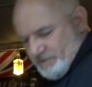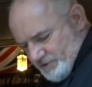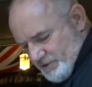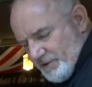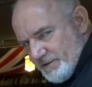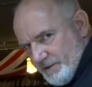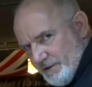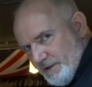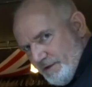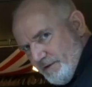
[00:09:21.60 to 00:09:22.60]
just
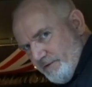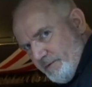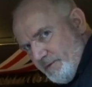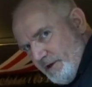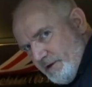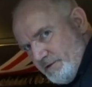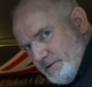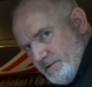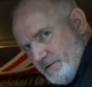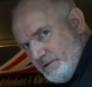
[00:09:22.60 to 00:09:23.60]
underneath their rib cage.
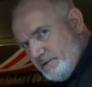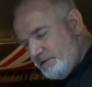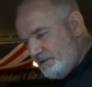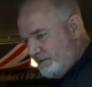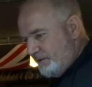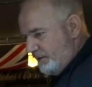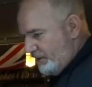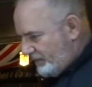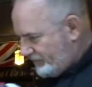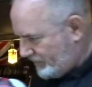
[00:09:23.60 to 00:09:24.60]

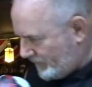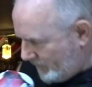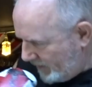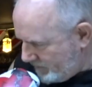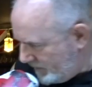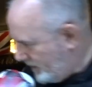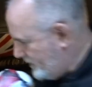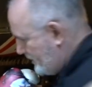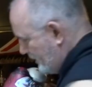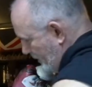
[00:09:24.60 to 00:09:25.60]
So you can imagine
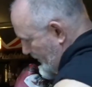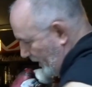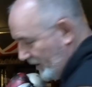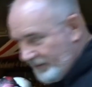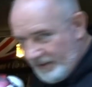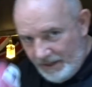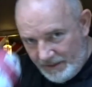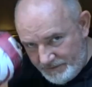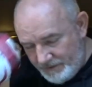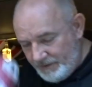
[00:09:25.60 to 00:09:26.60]
hitting them like
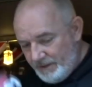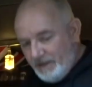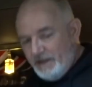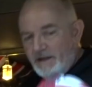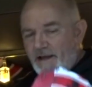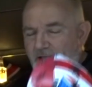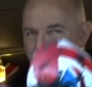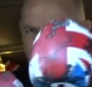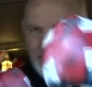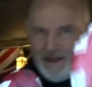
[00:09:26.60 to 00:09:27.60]
that,
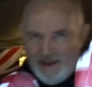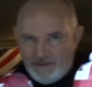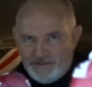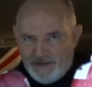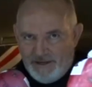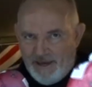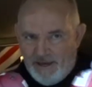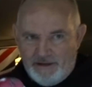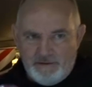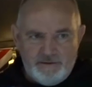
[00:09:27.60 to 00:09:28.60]
and the hands
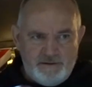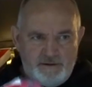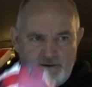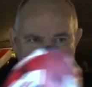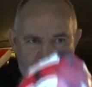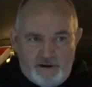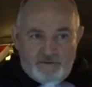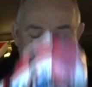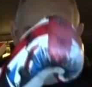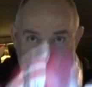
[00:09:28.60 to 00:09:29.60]
again are
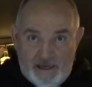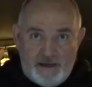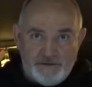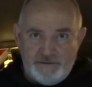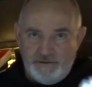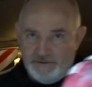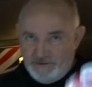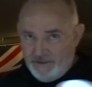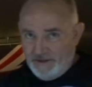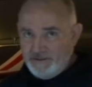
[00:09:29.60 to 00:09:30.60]
flat
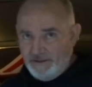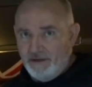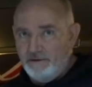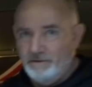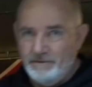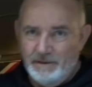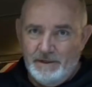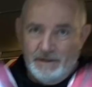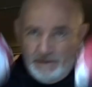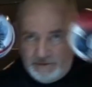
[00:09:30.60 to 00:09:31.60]
to that angle.
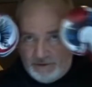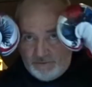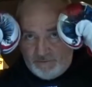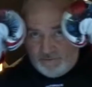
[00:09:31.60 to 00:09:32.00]
So